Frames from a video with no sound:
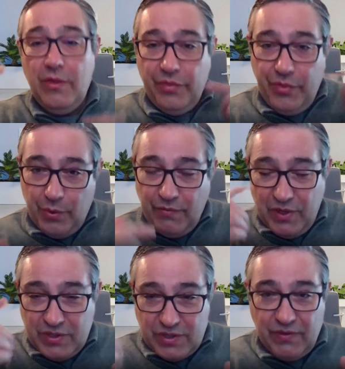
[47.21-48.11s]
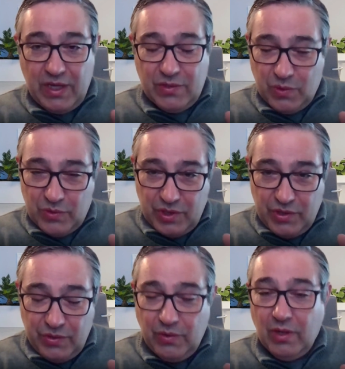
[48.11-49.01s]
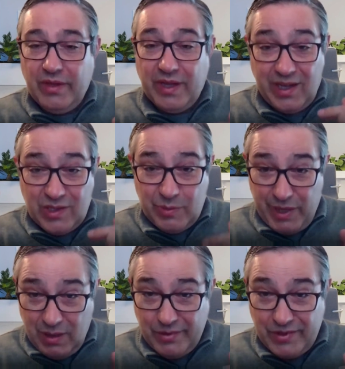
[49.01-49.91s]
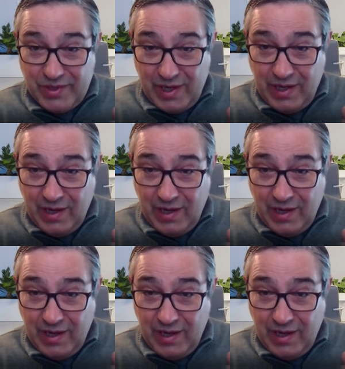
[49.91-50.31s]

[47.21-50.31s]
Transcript: The reverse of that is also true on the accounts payable side.